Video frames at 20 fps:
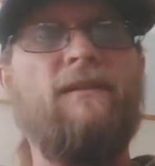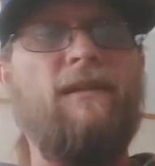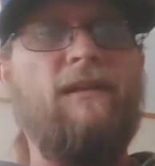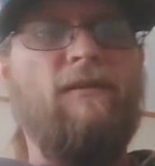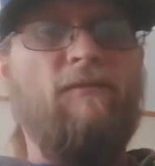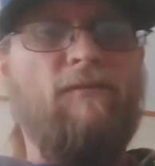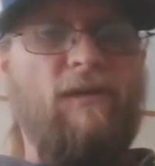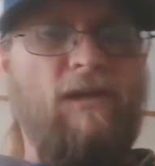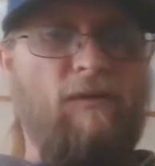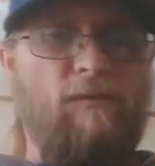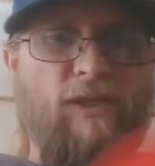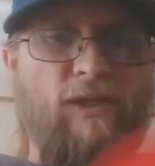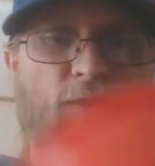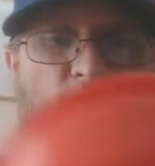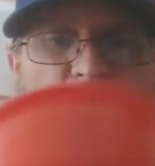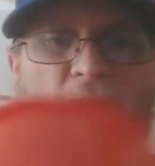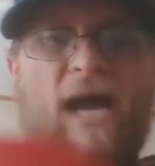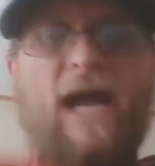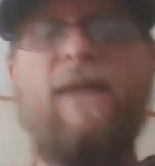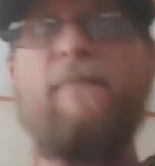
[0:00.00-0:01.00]
Well, when you
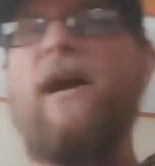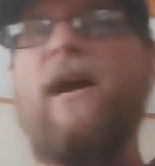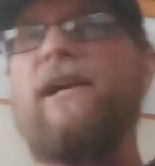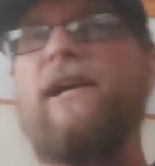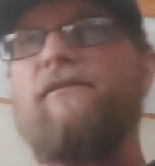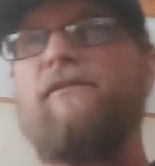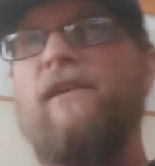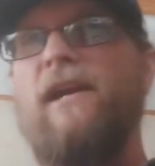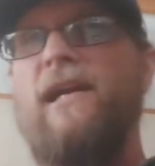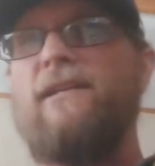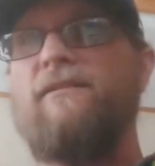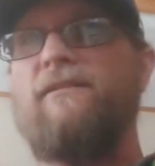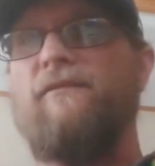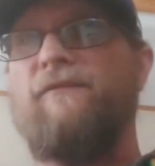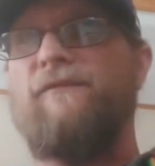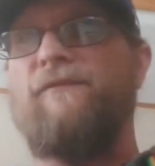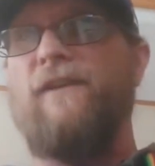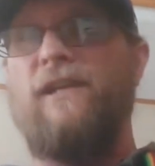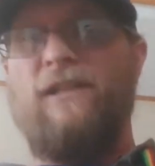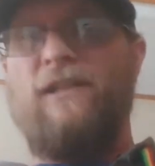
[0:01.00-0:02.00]
buy mycorrhizal
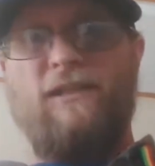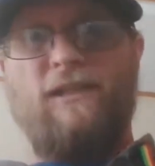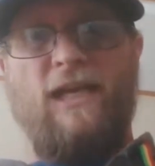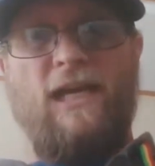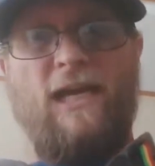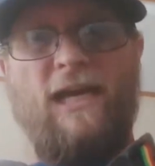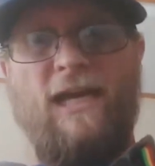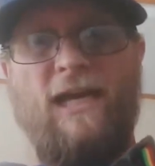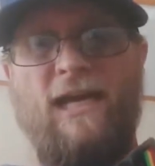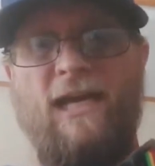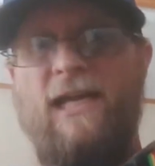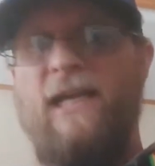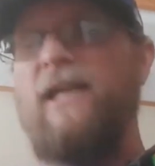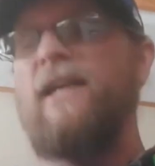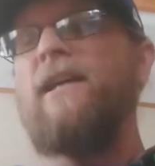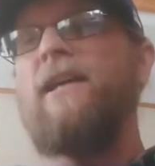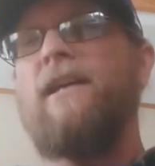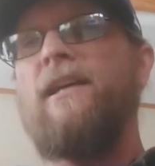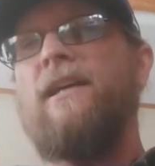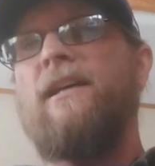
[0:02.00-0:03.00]
fungi
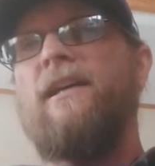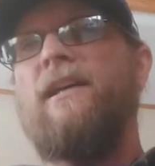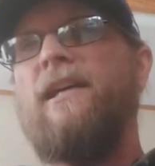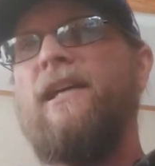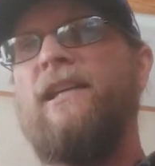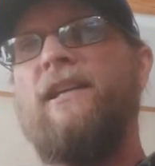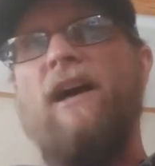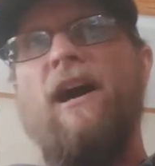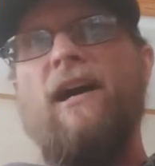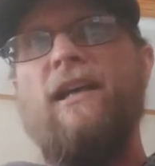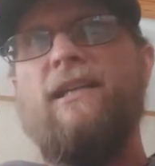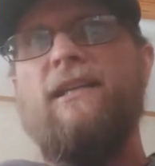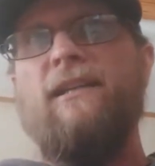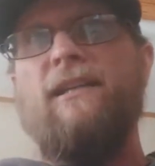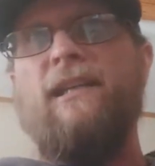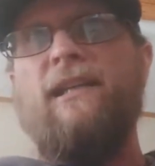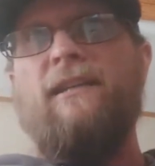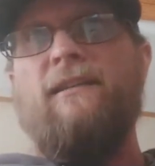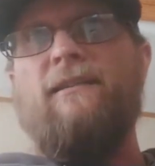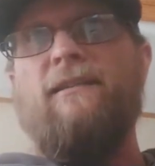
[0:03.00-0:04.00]

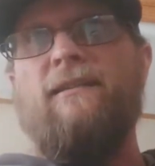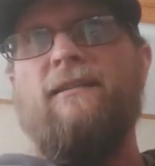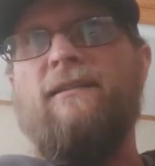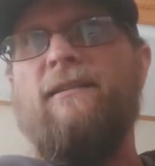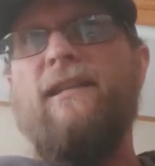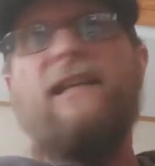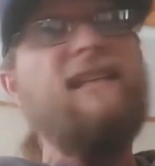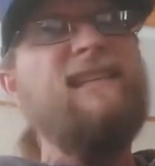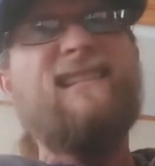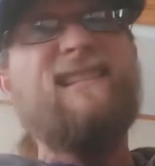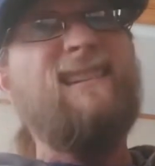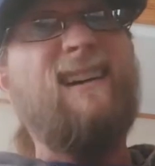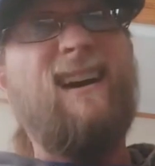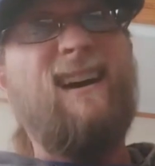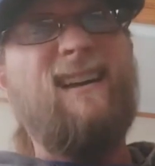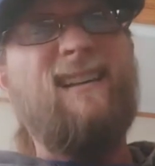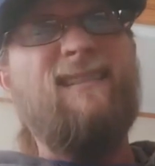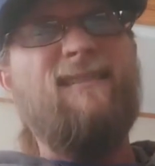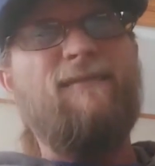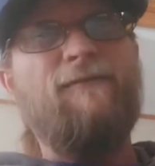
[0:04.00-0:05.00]
inoculant, it's
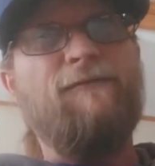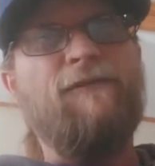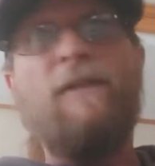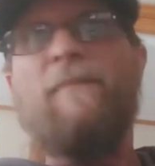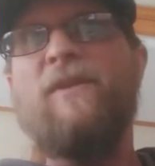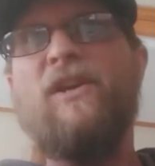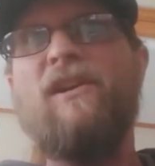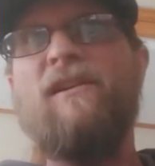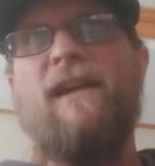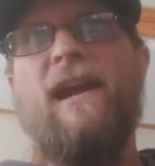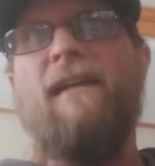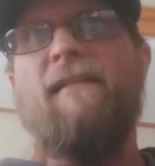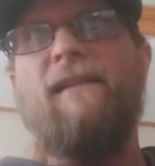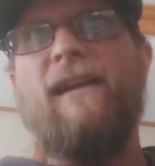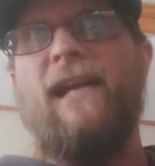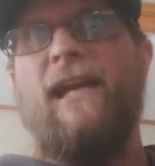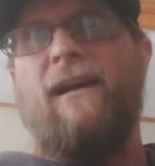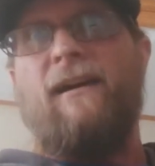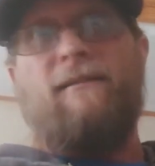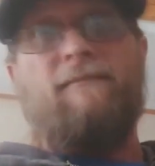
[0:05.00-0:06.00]
not from your
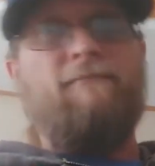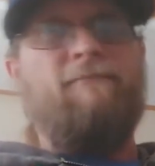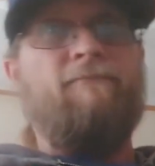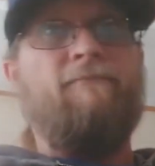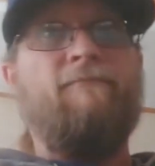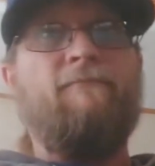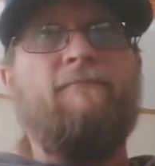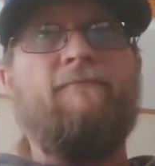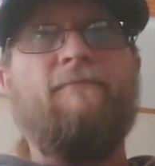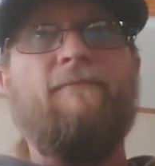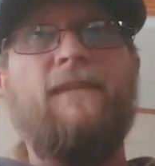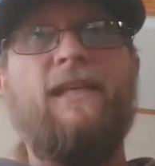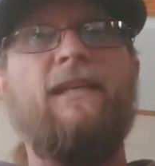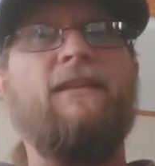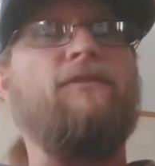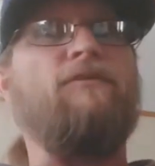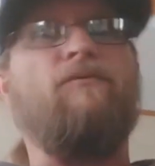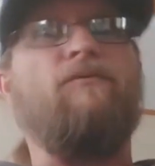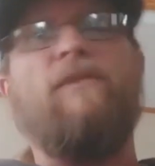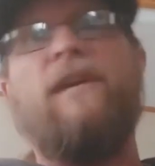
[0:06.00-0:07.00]
area.
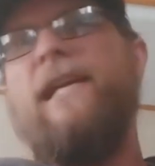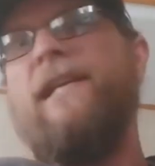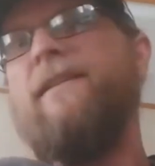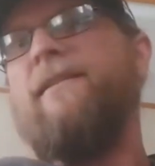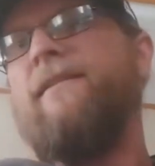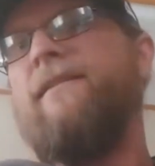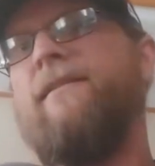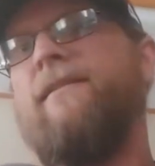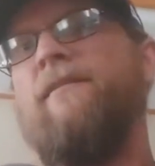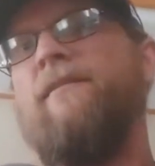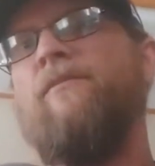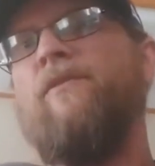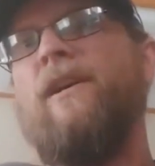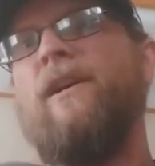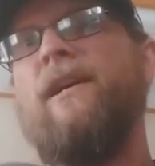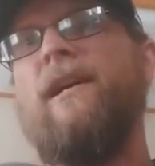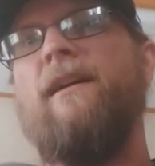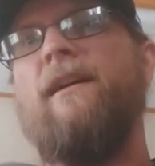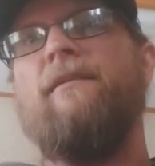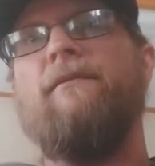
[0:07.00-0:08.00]
It's raised
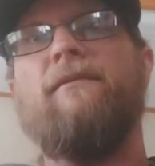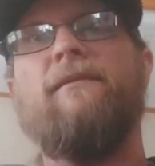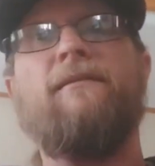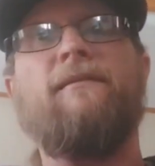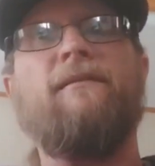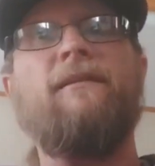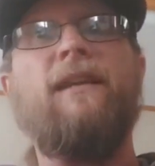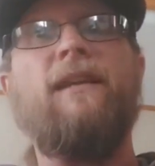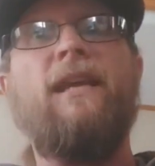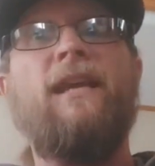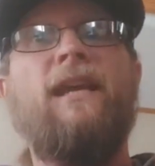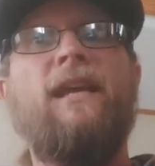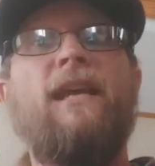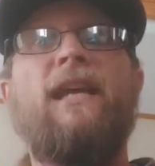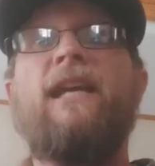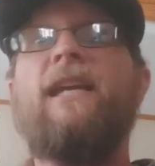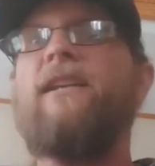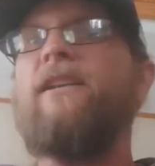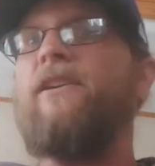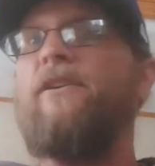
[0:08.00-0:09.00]
somewhere else.
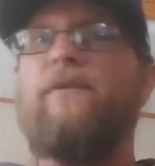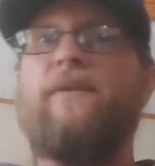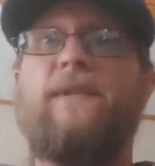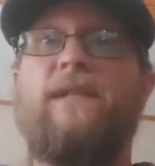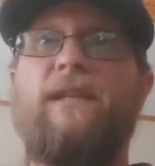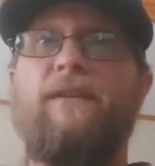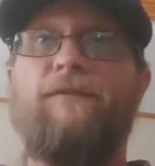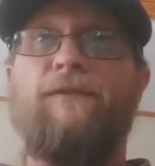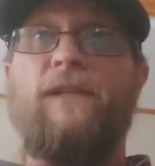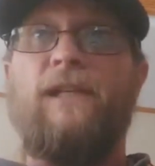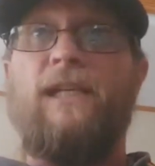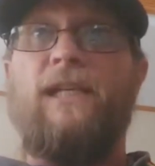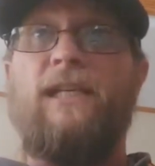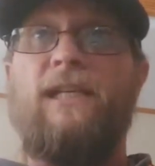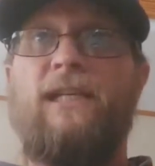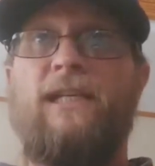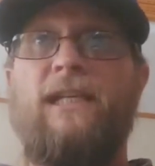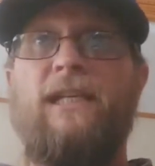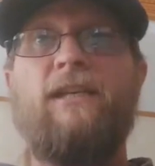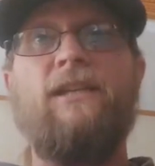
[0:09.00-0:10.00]
It knows different
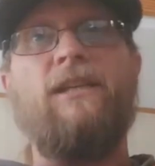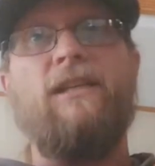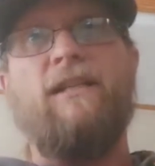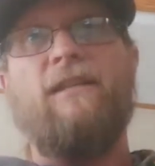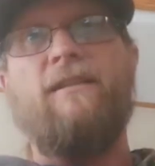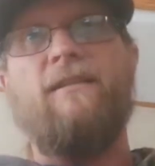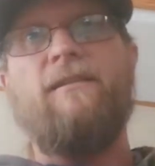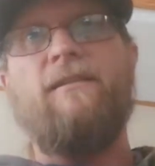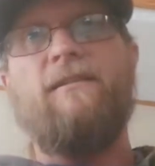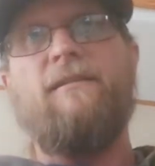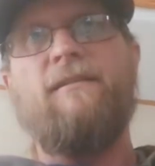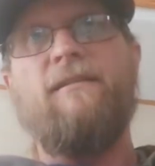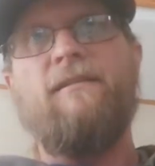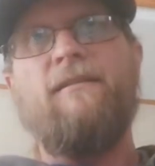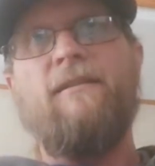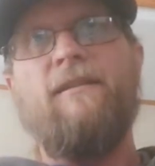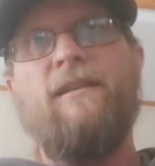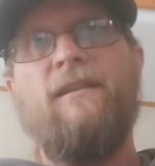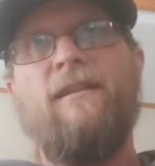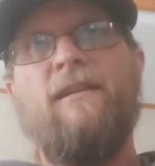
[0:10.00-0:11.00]
conditions.
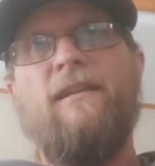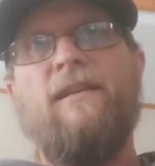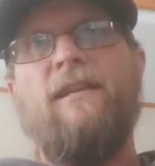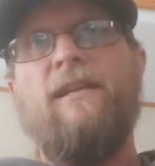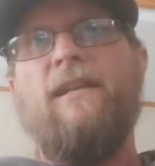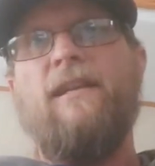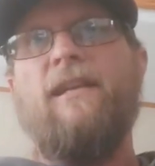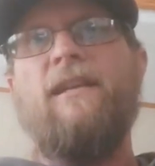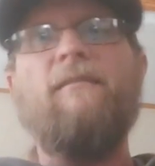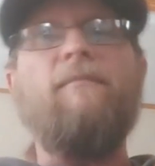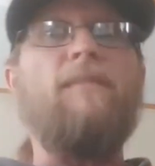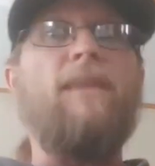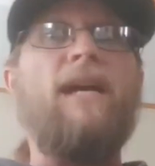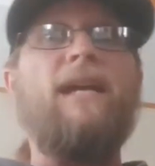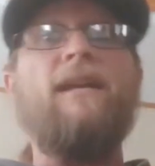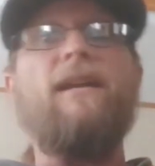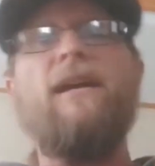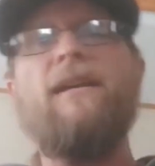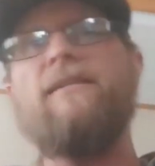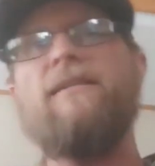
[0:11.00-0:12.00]
It
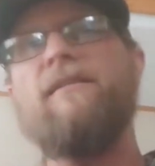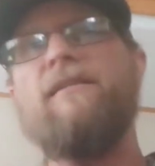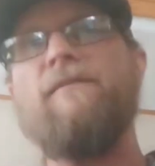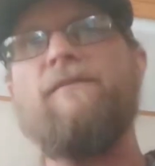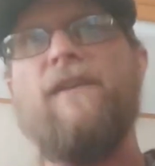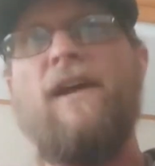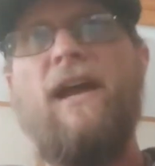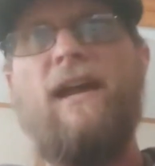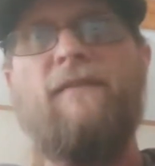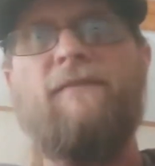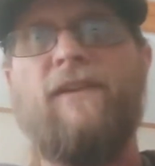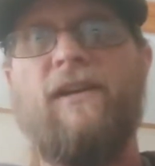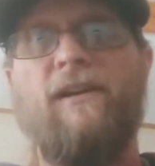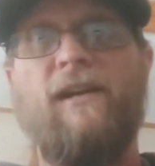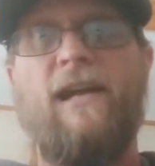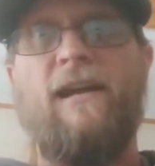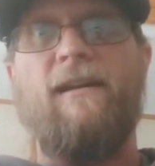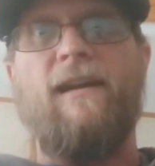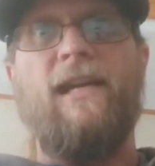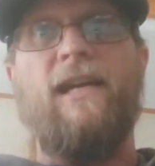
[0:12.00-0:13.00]
might not survive your
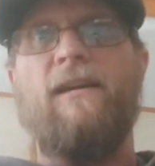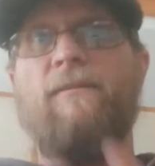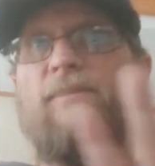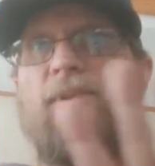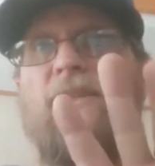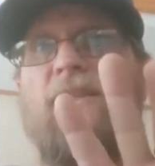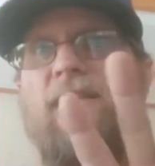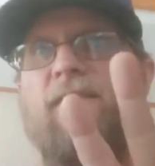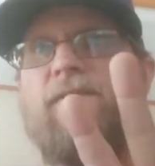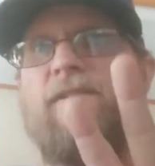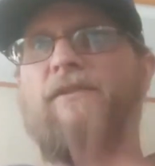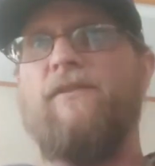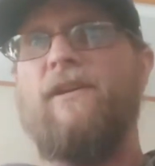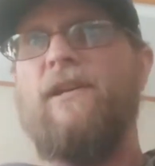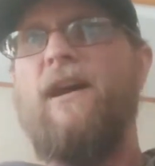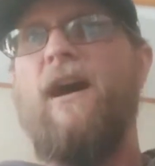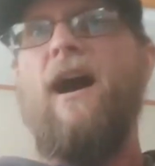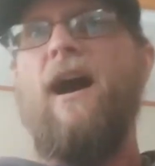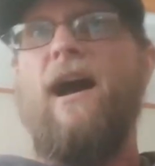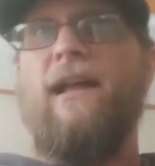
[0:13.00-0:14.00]
area, believe it or
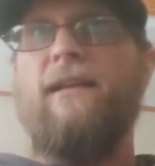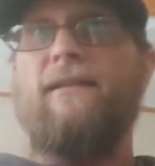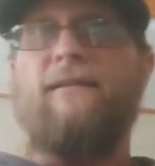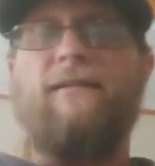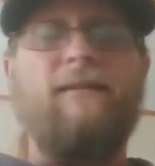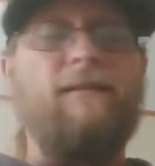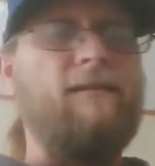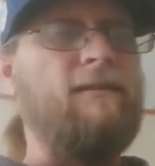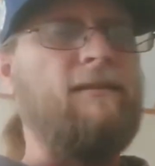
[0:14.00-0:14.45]
not.